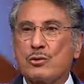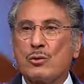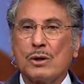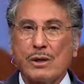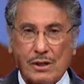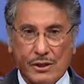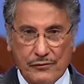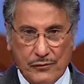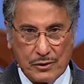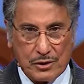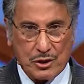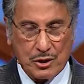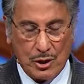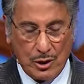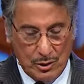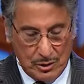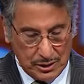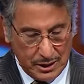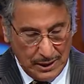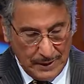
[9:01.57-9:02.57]
worse for
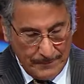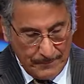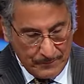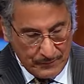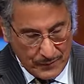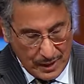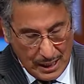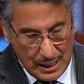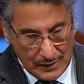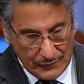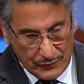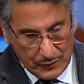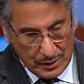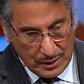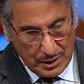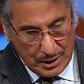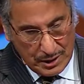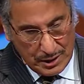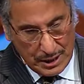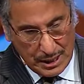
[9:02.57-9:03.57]
Saul and for
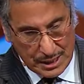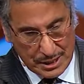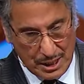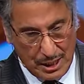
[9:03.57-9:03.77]
his